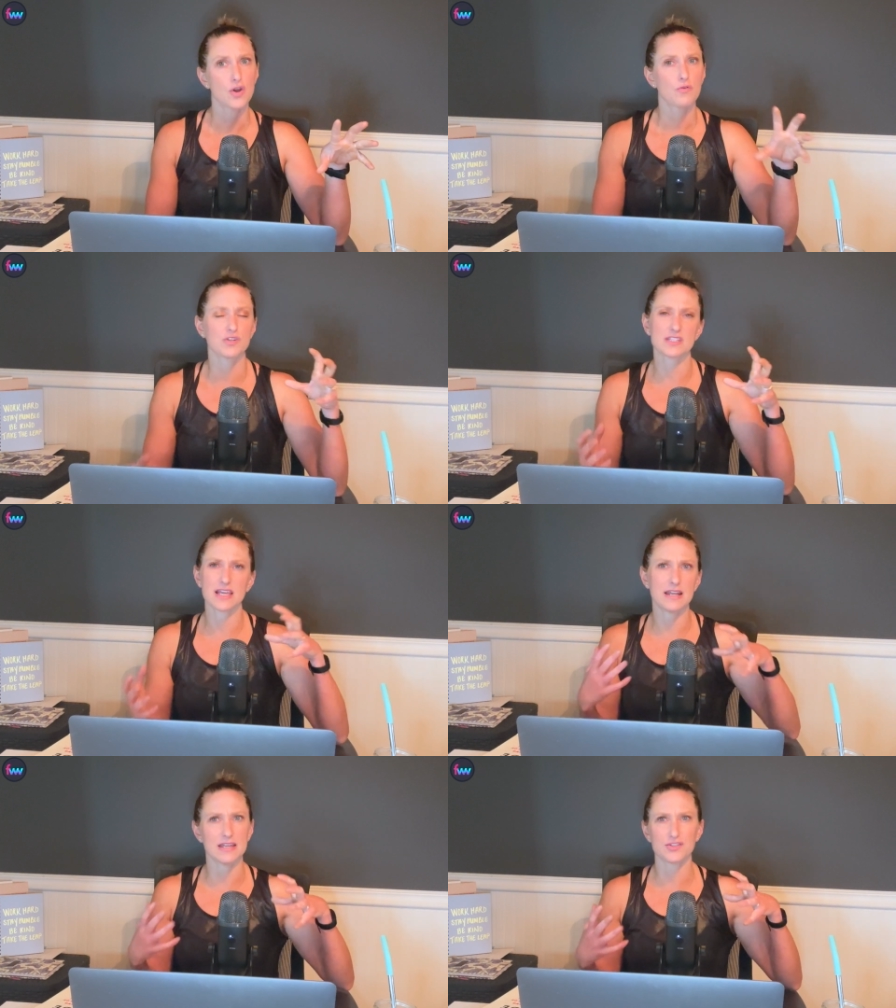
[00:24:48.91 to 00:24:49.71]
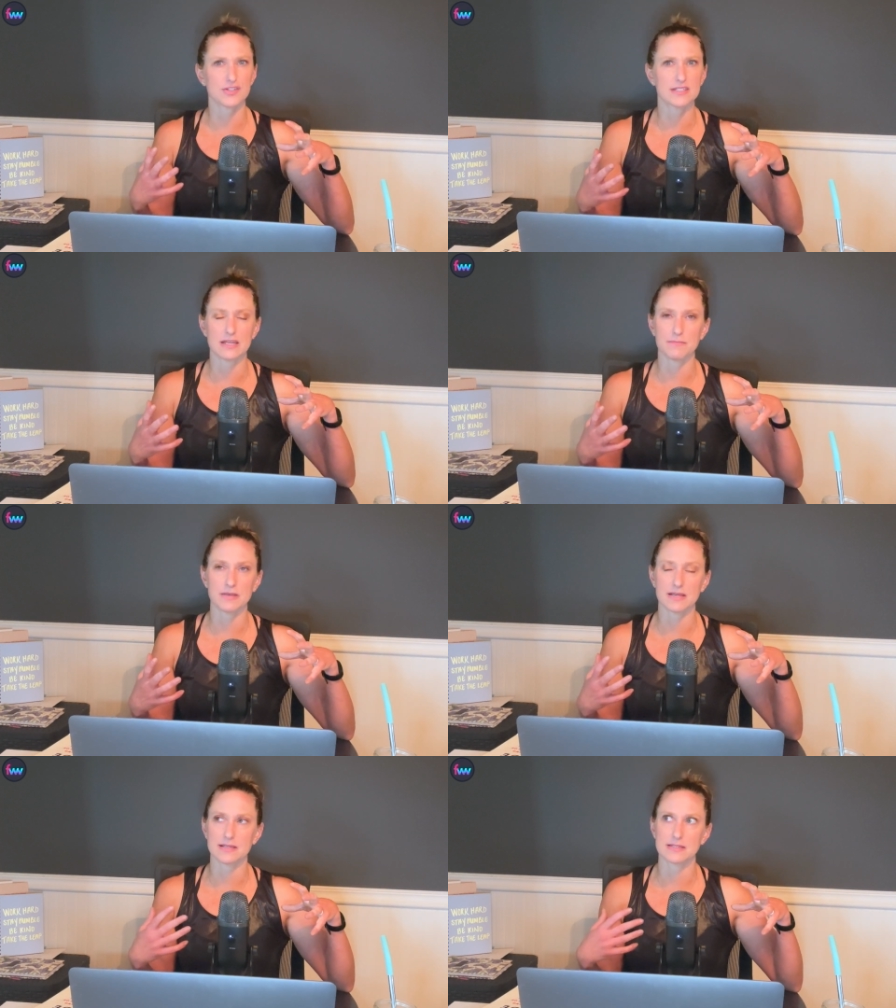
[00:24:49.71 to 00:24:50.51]
which is kind of interesting
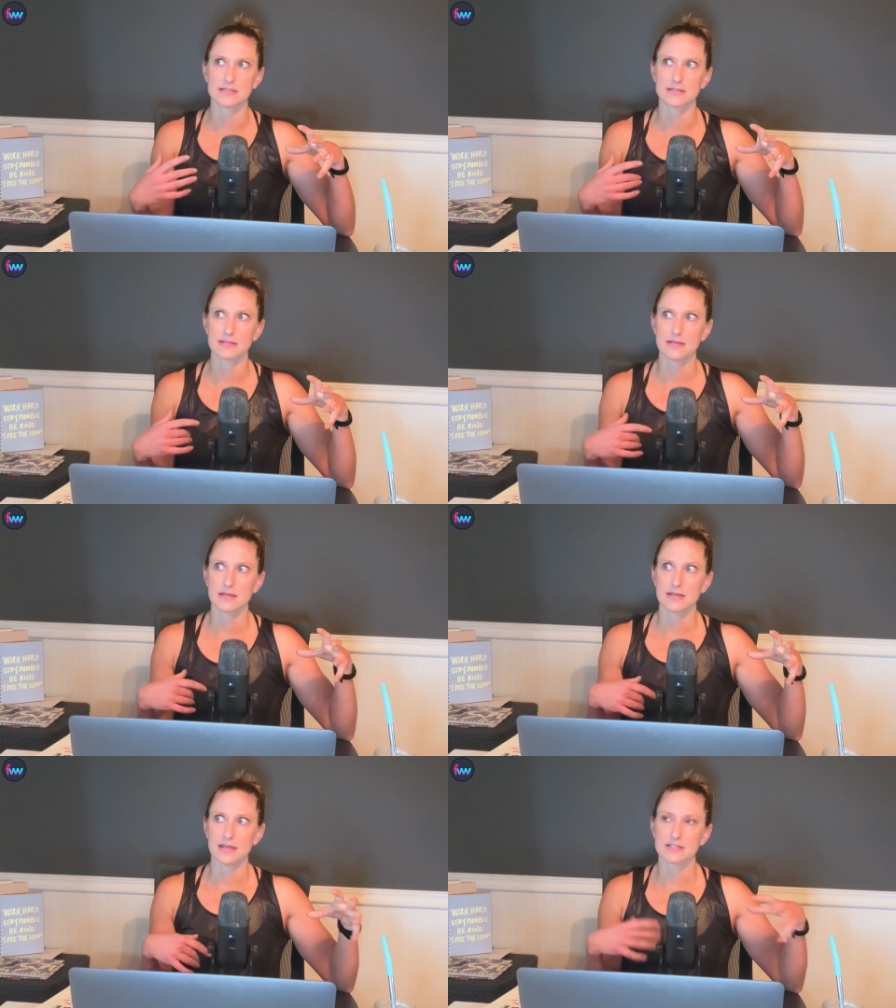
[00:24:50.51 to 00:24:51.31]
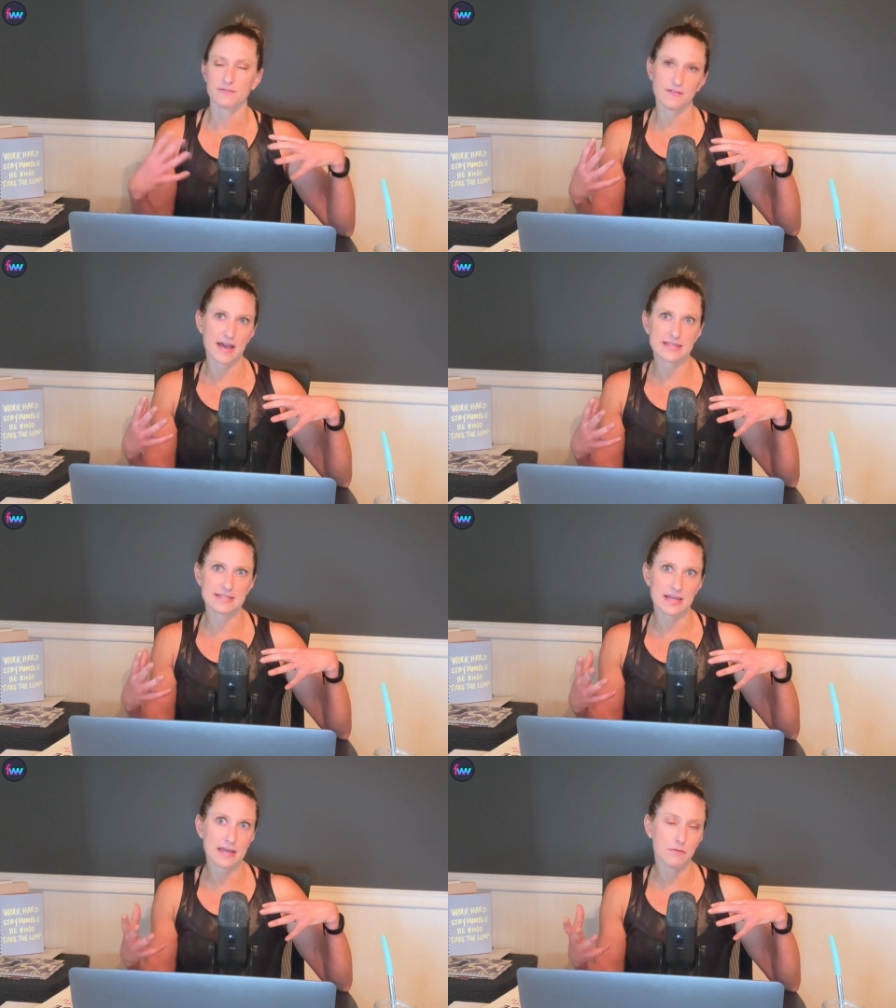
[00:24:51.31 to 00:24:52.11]
because it's a fast
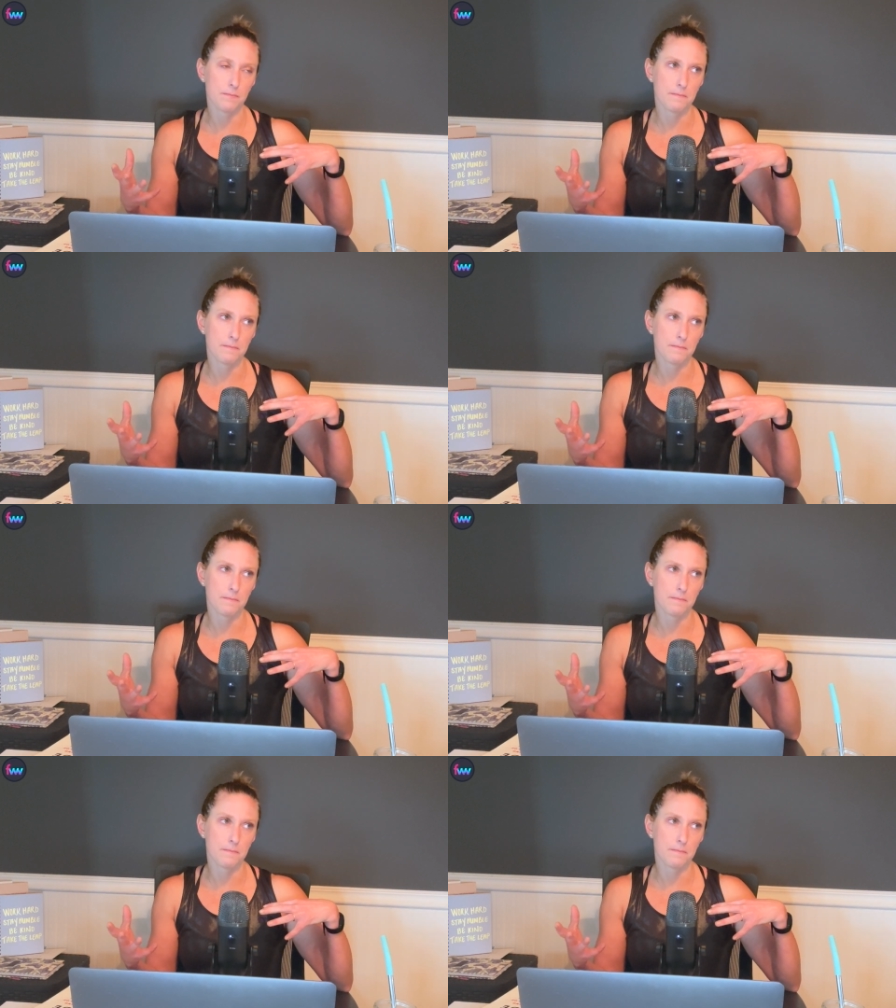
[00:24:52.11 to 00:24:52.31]
day,